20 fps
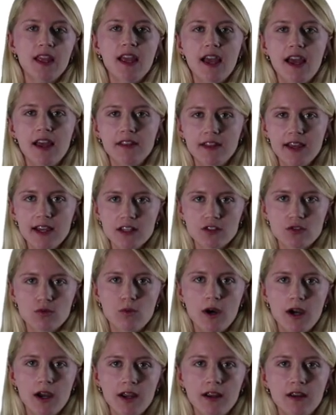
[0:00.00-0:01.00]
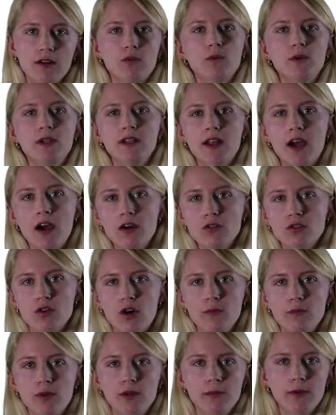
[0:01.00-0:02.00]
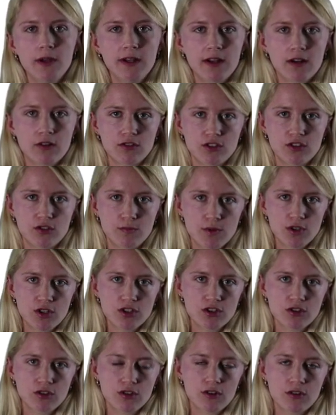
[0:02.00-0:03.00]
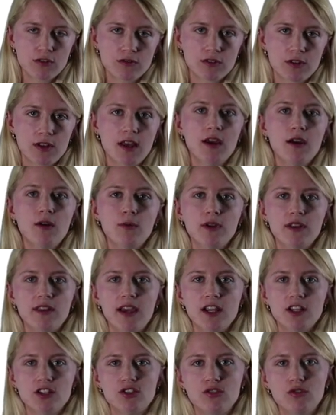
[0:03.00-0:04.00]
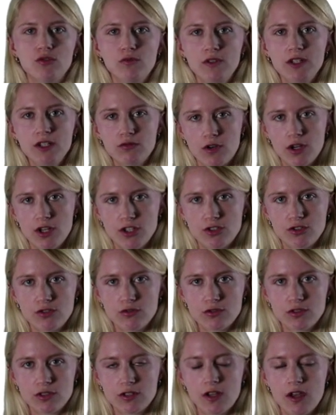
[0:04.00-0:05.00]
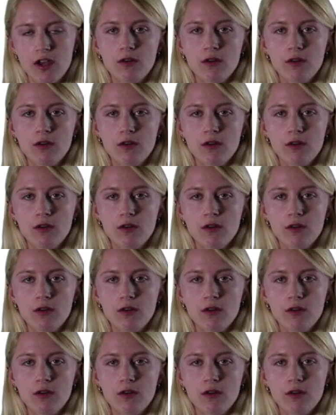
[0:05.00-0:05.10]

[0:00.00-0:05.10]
And that's why we now complement our dispersion curves with H2V ratios,